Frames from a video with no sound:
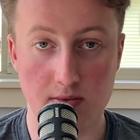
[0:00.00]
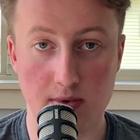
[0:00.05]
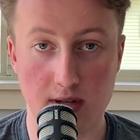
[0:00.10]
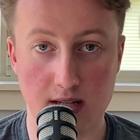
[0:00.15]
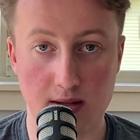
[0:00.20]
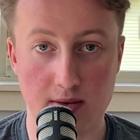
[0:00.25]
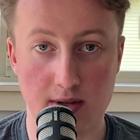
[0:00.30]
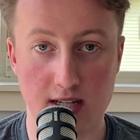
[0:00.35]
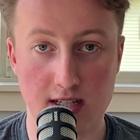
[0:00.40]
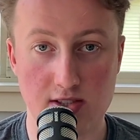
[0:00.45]
when
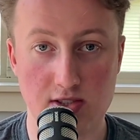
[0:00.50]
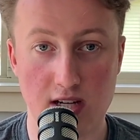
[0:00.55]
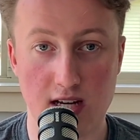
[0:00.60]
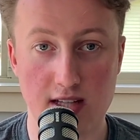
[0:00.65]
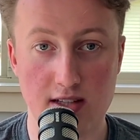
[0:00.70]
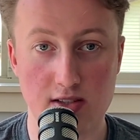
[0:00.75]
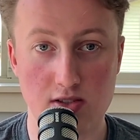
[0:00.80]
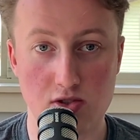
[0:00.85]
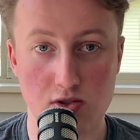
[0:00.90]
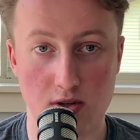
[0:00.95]
I
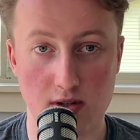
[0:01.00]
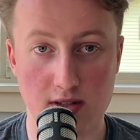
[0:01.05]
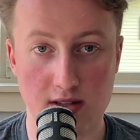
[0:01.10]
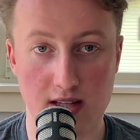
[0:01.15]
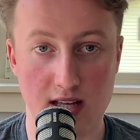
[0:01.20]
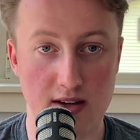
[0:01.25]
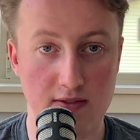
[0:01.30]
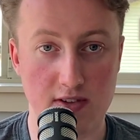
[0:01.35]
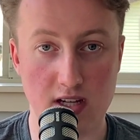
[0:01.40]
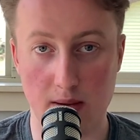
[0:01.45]
saw the Jordan
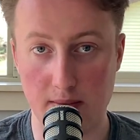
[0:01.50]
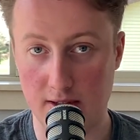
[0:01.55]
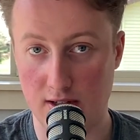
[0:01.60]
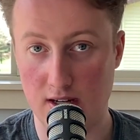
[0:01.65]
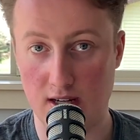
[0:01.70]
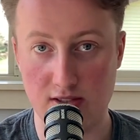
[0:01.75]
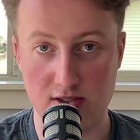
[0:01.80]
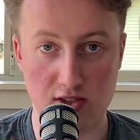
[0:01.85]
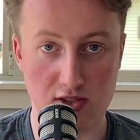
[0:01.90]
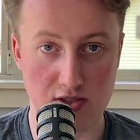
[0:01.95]
Love come
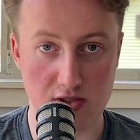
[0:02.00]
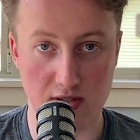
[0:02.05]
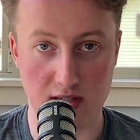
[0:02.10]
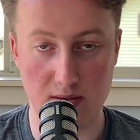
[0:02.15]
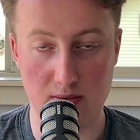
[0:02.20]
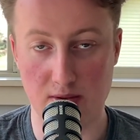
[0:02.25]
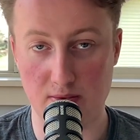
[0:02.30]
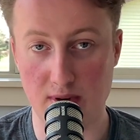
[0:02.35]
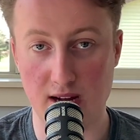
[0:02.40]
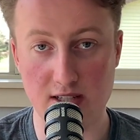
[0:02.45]
across the
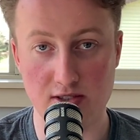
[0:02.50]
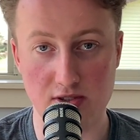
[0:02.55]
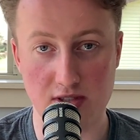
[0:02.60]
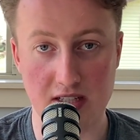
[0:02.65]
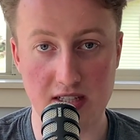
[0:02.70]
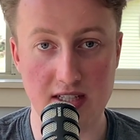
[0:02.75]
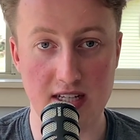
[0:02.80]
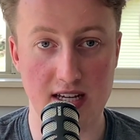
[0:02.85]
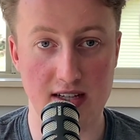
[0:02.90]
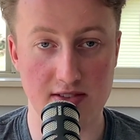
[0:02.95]
screen when Roger
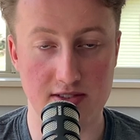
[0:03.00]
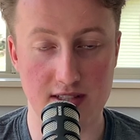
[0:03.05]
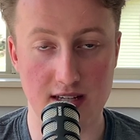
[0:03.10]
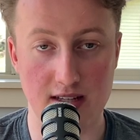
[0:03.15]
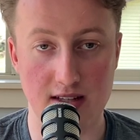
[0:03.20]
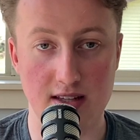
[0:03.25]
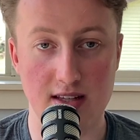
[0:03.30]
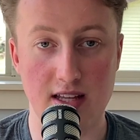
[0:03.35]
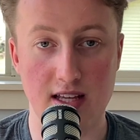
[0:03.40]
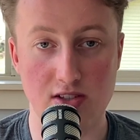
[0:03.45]
Goodell
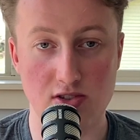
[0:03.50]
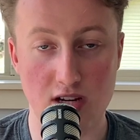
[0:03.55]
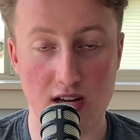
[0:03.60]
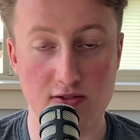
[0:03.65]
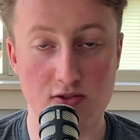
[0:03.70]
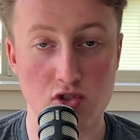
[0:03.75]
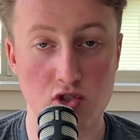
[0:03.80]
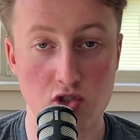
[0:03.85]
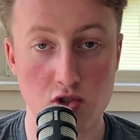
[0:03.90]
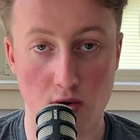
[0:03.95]
said they
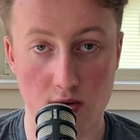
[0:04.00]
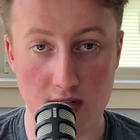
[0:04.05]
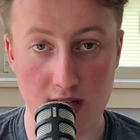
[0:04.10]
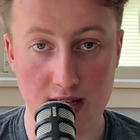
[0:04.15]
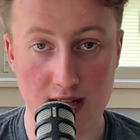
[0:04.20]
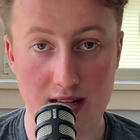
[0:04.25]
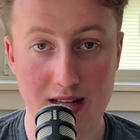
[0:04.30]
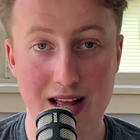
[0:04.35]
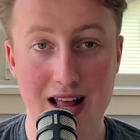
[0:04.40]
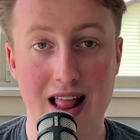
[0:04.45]
draft
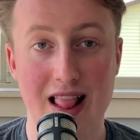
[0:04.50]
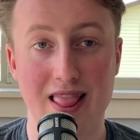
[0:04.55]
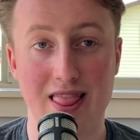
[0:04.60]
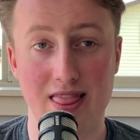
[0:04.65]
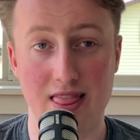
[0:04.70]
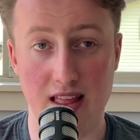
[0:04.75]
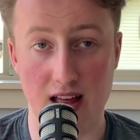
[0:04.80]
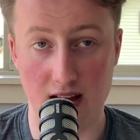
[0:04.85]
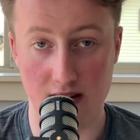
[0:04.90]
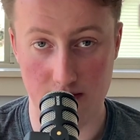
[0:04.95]
Jordan
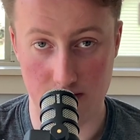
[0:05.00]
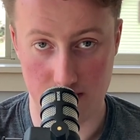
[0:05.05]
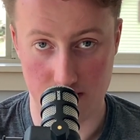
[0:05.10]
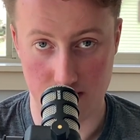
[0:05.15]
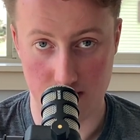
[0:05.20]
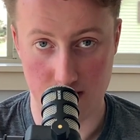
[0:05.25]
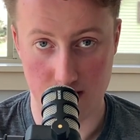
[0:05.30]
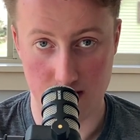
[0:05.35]
Love.